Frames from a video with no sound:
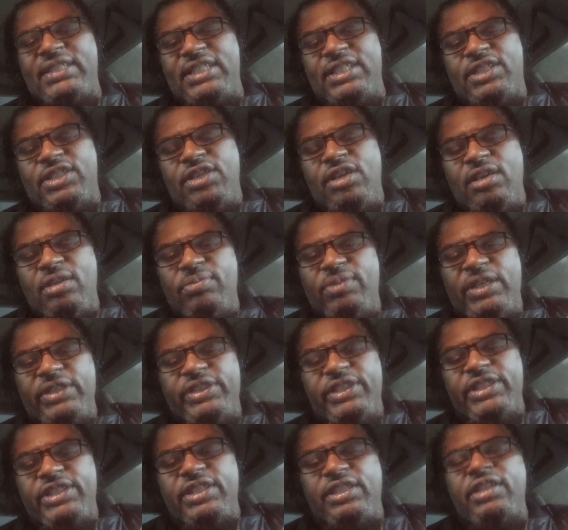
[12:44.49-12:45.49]
just talk about
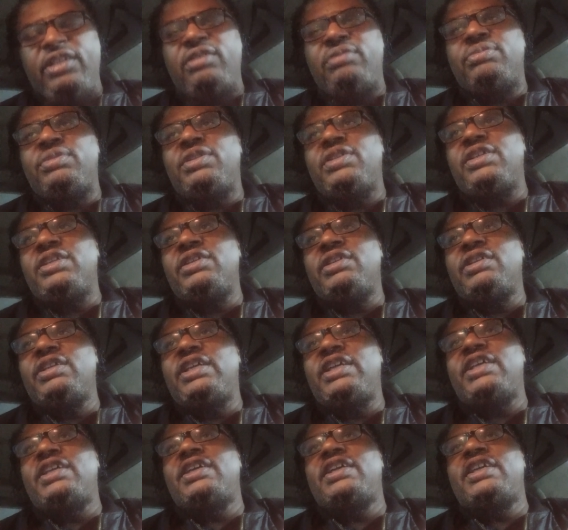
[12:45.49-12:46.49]
this a little more
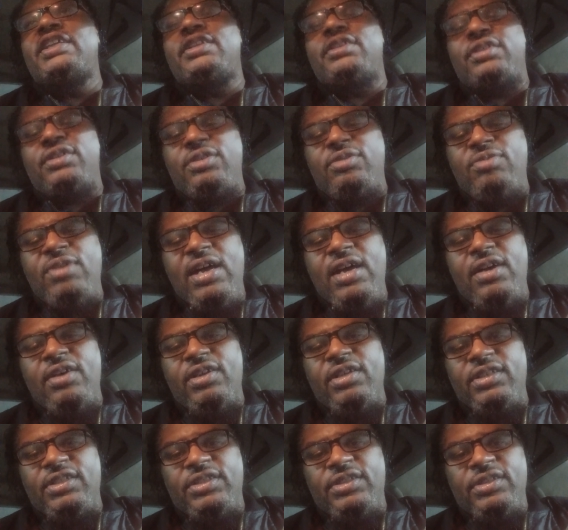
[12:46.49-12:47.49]
in a little while
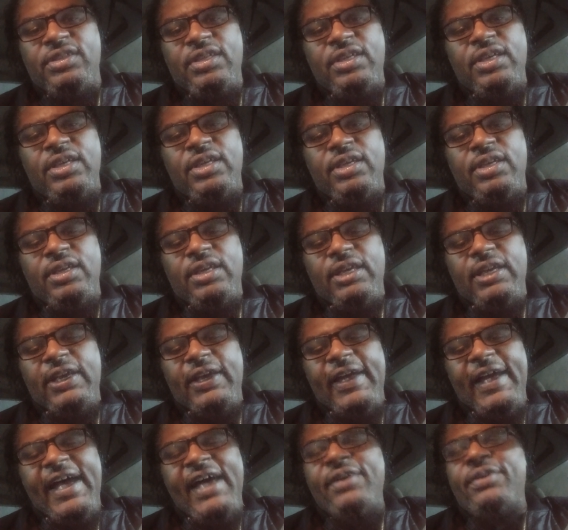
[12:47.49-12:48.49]
because
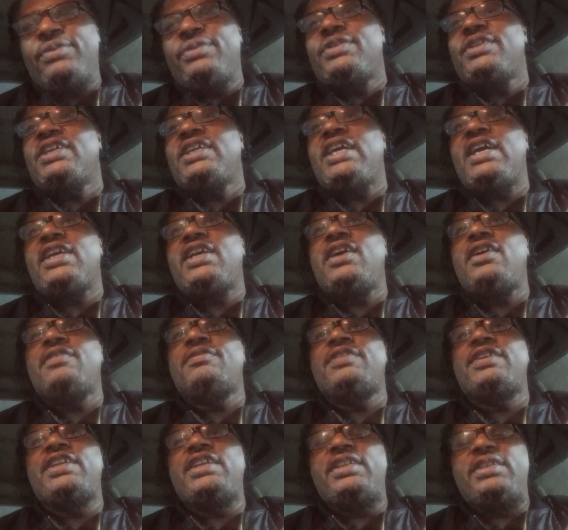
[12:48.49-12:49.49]
I don't think I
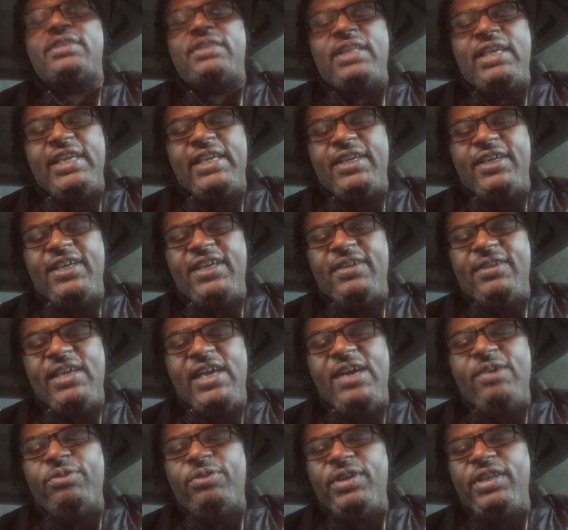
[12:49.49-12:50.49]
covered it like I,
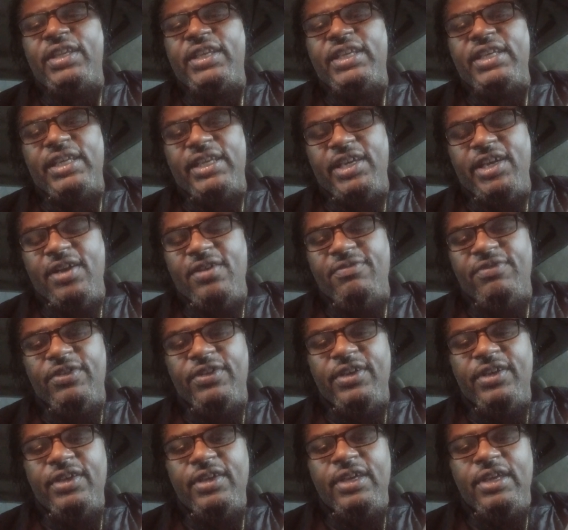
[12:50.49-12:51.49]
I really can
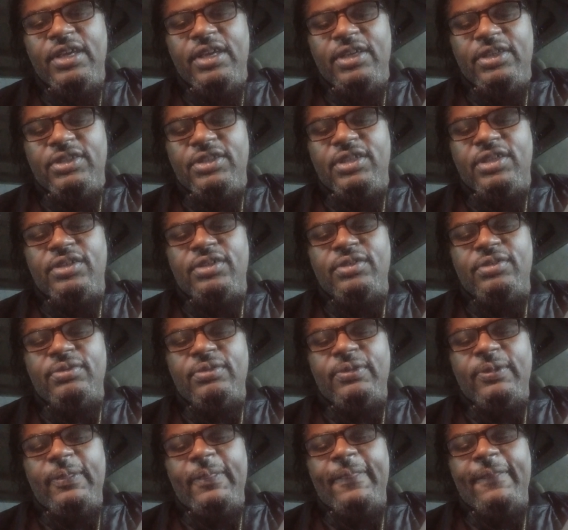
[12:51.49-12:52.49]
cover So
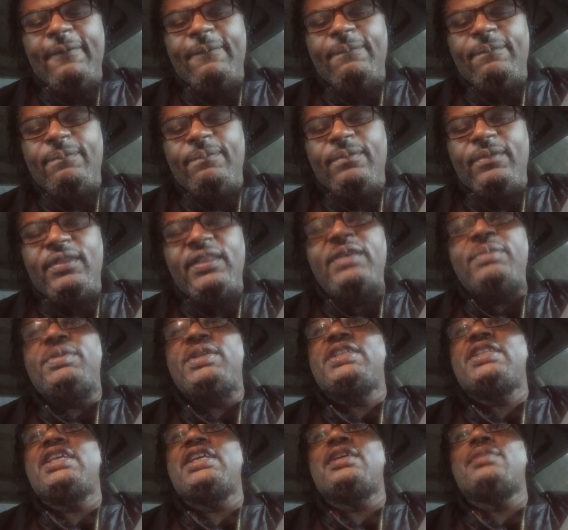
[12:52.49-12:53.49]
let
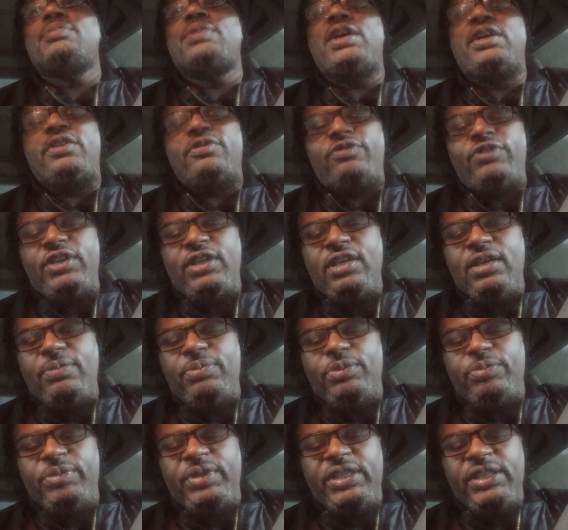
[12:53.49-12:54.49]
me think about it for a
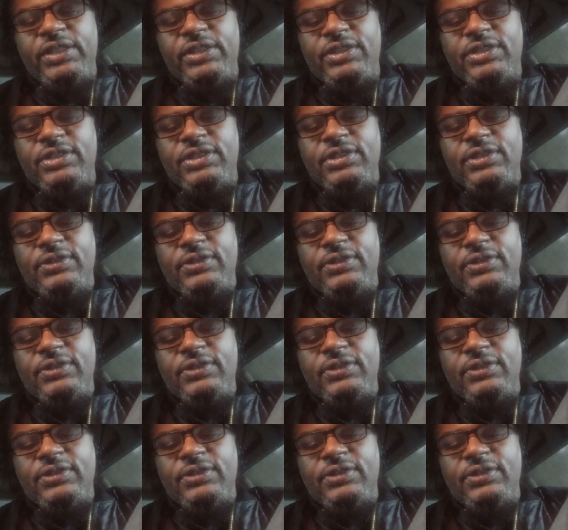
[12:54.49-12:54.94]
couple minutes.